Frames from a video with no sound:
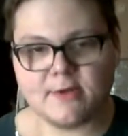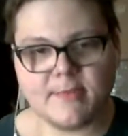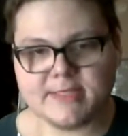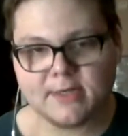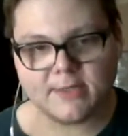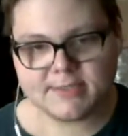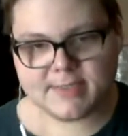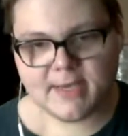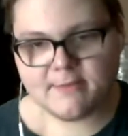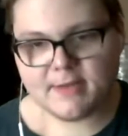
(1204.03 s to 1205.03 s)
They're minted on
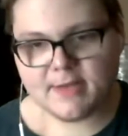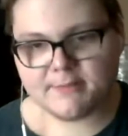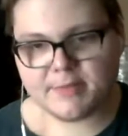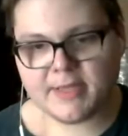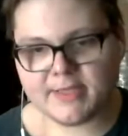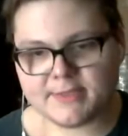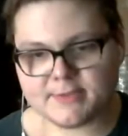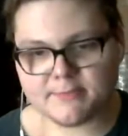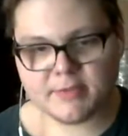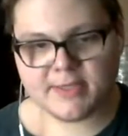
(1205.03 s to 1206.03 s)
the same
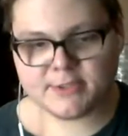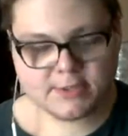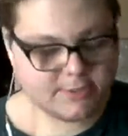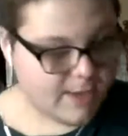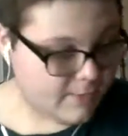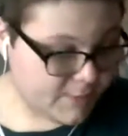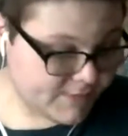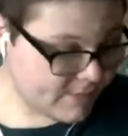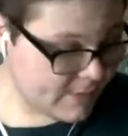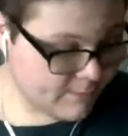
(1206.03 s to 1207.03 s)
plankets or plankets or however
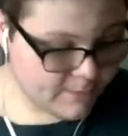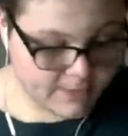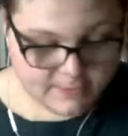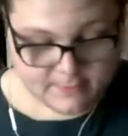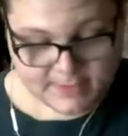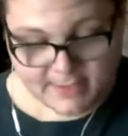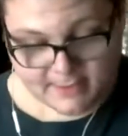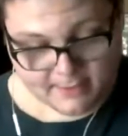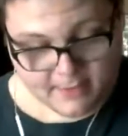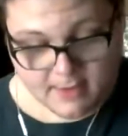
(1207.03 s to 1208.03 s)
you say that word. I don't
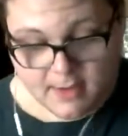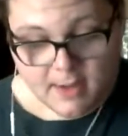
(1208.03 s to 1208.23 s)
care.